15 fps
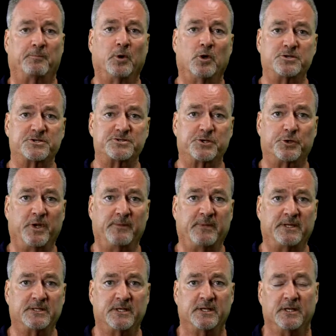purchase
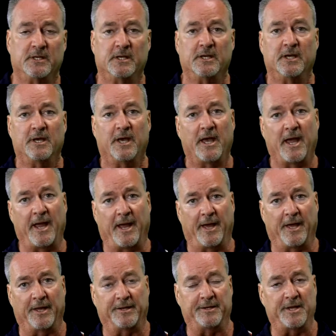agreement
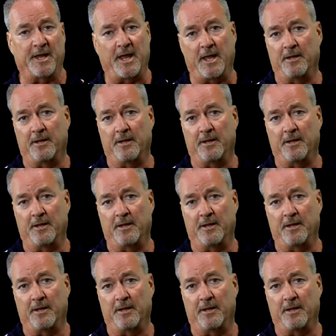and